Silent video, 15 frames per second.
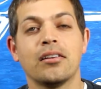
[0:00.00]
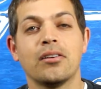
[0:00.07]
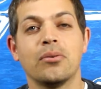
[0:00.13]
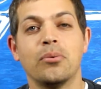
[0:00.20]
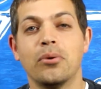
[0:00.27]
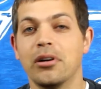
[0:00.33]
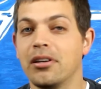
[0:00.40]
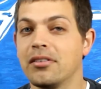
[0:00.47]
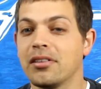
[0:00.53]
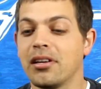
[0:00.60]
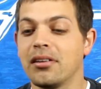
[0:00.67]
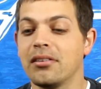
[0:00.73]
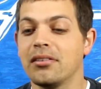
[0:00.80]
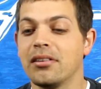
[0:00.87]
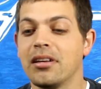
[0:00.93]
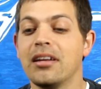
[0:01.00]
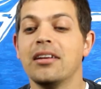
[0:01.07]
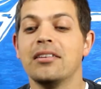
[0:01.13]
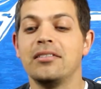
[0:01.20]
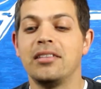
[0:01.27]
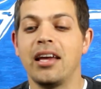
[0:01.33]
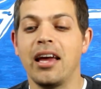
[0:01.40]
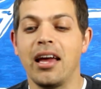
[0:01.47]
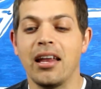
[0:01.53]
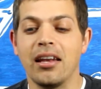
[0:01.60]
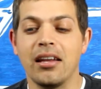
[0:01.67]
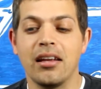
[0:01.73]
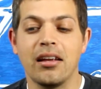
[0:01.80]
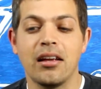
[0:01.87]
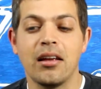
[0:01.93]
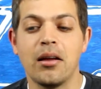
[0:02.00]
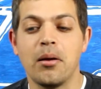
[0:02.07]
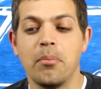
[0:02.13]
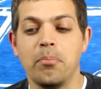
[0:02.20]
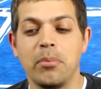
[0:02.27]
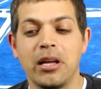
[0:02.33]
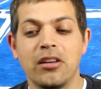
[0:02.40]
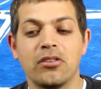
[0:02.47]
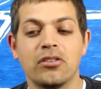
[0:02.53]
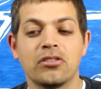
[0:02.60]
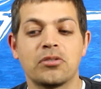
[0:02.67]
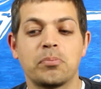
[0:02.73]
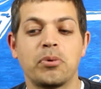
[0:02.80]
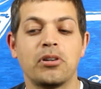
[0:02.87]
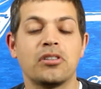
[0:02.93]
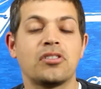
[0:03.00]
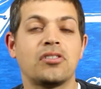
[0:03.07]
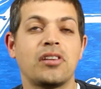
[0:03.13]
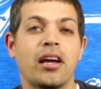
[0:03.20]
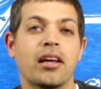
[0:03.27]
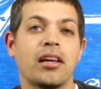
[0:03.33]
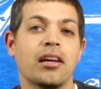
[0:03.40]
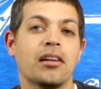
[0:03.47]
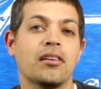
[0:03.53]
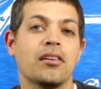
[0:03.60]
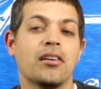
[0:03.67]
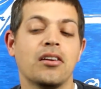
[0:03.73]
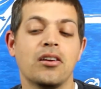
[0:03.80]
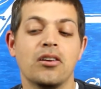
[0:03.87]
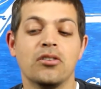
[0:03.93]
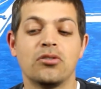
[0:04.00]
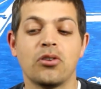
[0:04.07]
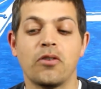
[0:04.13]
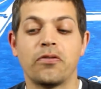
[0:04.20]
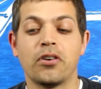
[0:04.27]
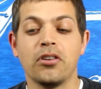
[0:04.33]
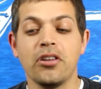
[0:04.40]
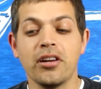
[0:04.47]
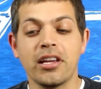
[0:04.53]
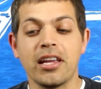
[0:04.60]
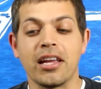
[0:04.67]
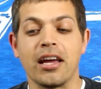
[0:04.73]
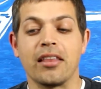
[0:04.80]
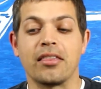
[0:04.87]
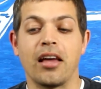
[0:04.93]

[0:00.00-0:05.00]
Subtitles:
what is it? 10 meters per second. So if we're looking at